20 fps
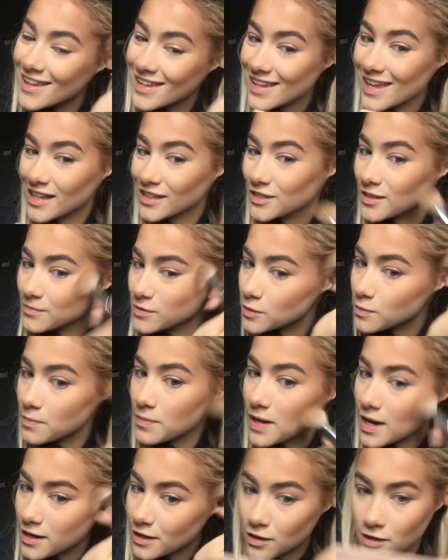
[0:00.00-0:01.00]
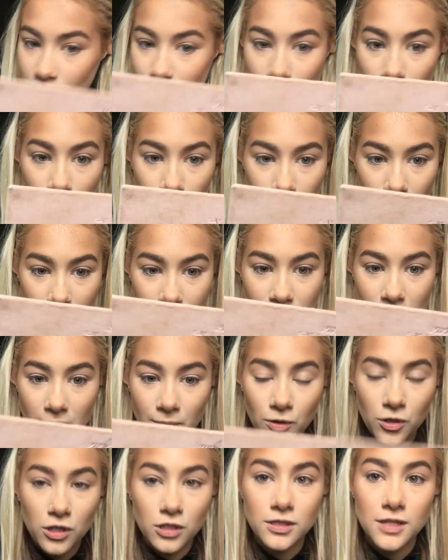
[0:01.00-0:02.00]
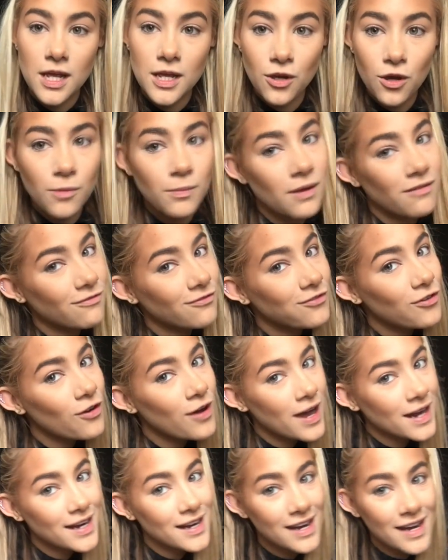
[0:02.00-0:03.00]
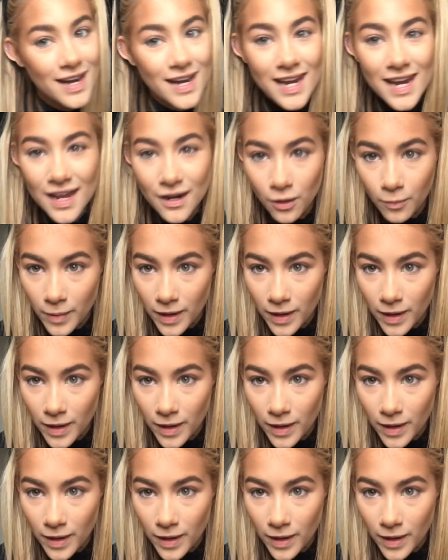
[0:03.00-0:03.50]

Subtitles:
Yes, I'm just blending this up, and then I'm going to take it on my forehead a little